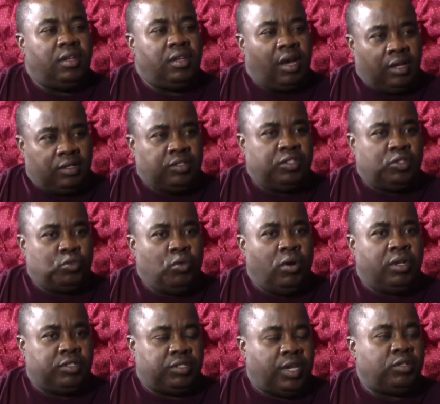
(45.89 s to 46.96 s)
artists who
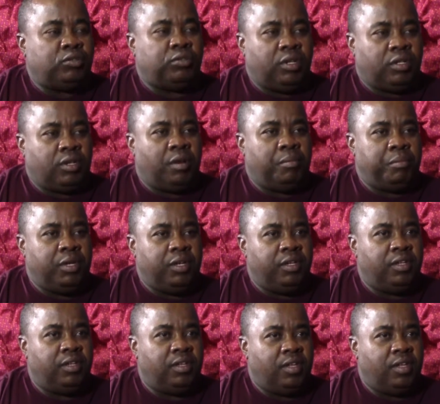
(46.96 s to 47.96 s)
are signed to that company.